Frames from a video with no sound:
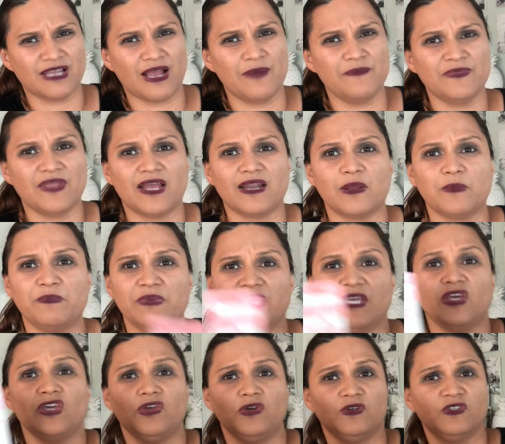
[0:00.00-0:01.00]
I'm not a
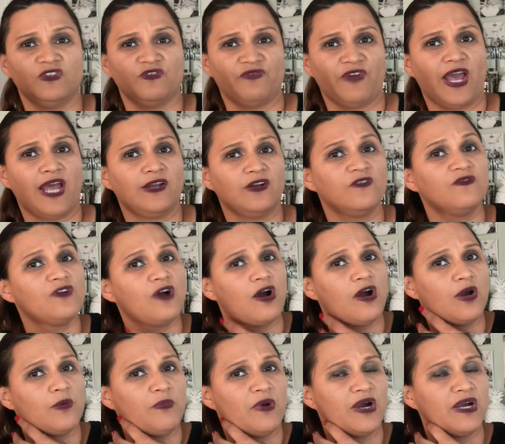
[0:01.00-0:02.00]
big, huge fan of
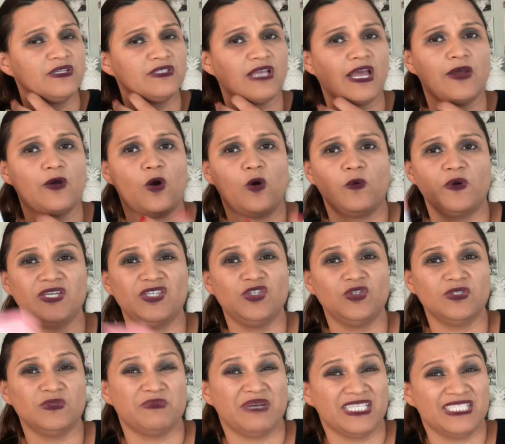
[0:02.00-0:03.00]
car bars. I always
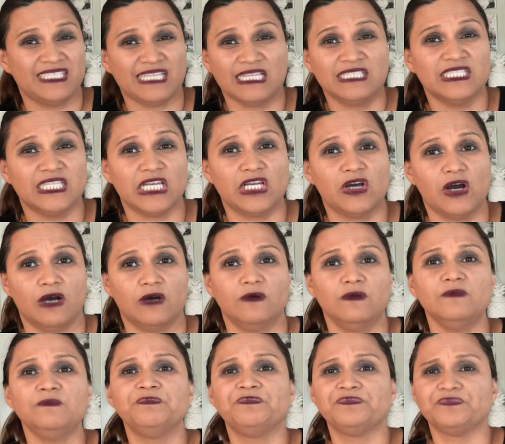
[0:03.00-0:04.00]
use my Scentsy
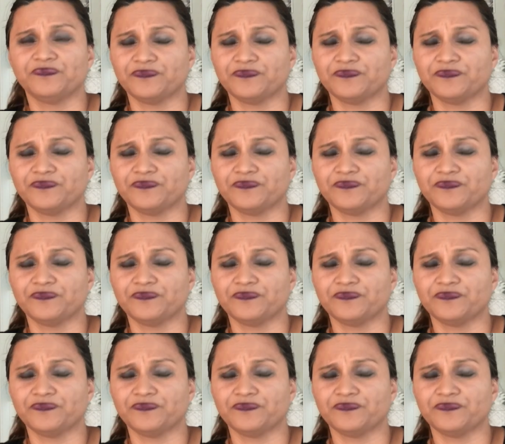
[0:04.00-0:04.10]
Go.